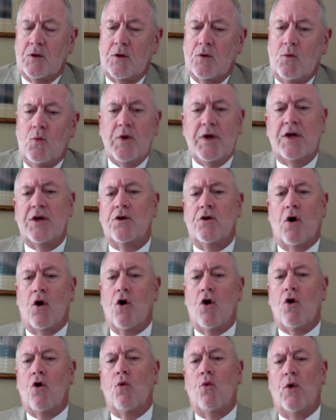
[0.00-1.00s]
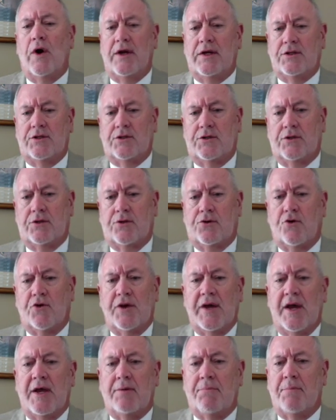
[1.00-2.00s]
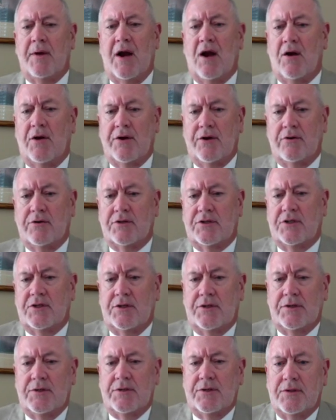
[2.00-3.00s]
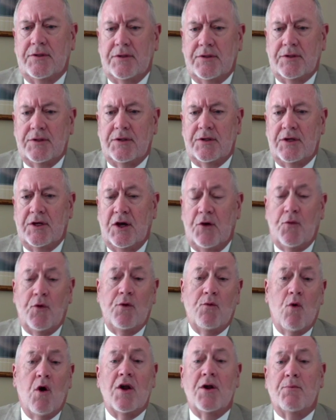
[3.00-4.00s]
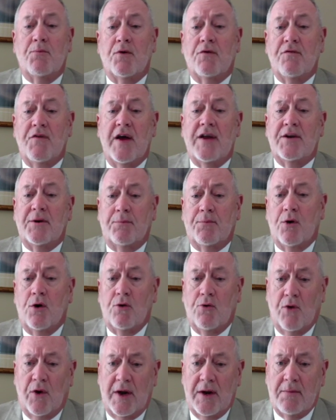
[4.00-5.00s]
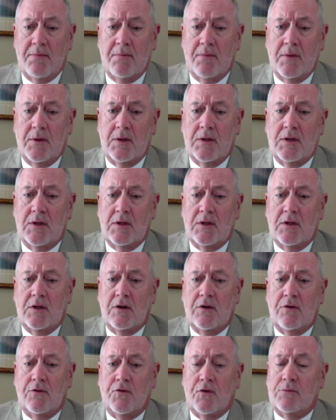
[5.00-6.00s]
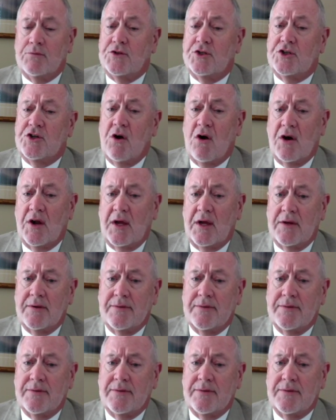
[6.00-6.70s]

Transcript: We can always create barriers if we want to prevent a program from starting.